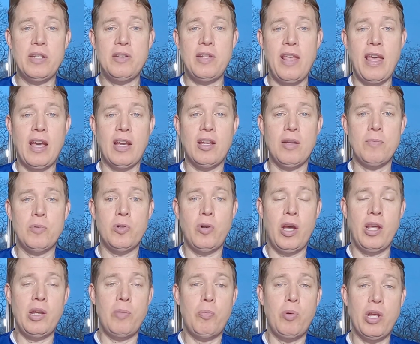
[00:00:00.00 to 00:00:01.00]
Teancum
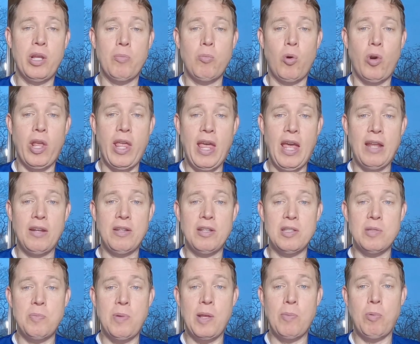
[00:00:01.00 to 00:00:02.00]
tried to bring
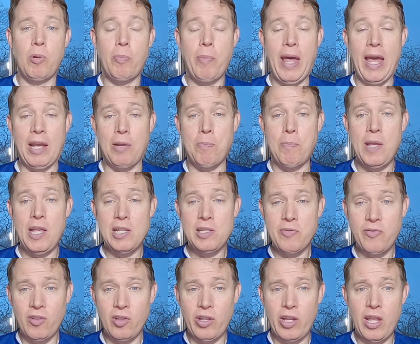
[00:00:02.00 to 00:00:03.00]
Morianton's people back
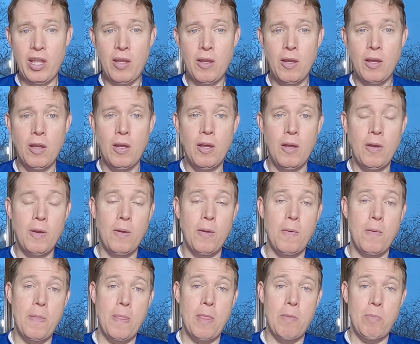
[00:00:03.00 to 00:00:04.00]
peacefully,
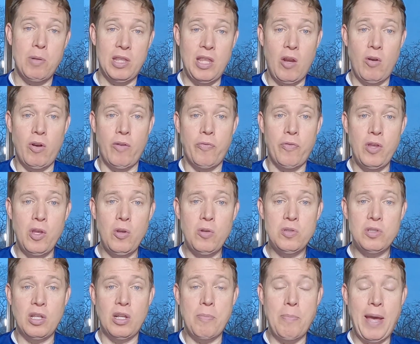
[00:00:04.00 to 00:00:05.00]
but they
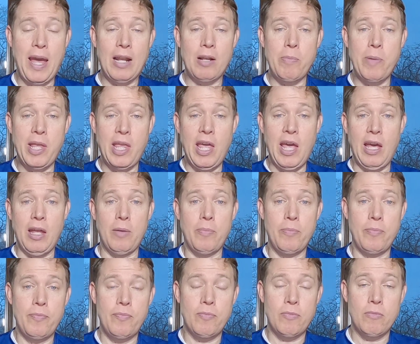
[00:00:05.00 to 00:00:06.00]
refused and a battle began.
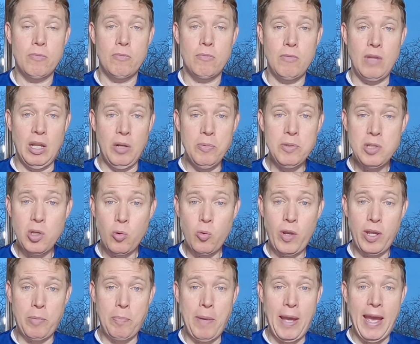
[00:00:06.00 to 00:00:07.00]
And it was a
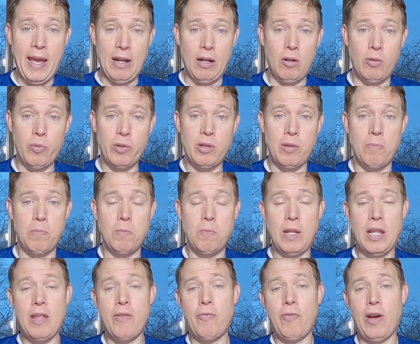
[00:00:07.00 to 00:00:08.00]
quick battle, with the
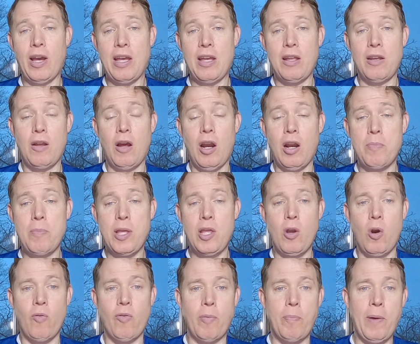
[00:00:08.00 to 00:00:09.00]
Nephite
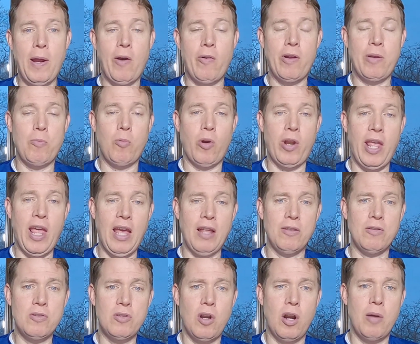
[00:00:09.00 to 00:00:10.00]
army overpowering
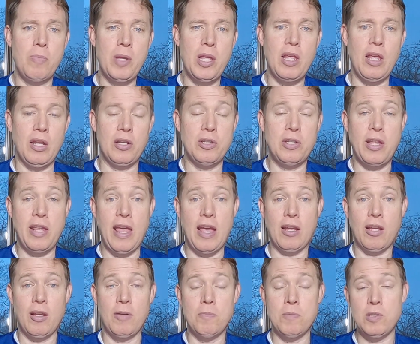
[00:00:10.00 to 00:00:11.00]
Morianton's army and
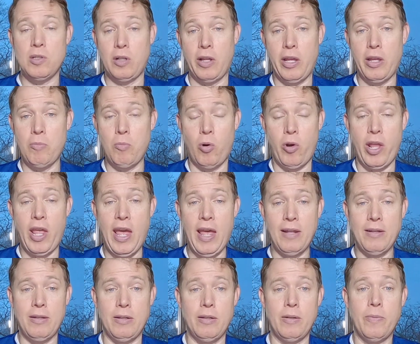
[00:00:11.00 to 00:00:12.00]
Teancum slaying
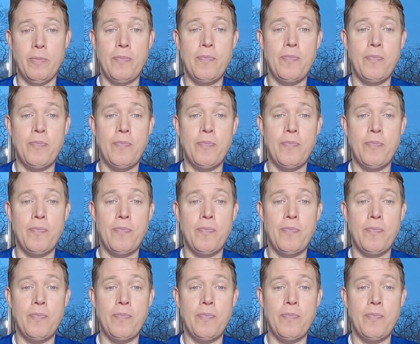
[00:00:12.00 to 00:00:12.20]
Morianton.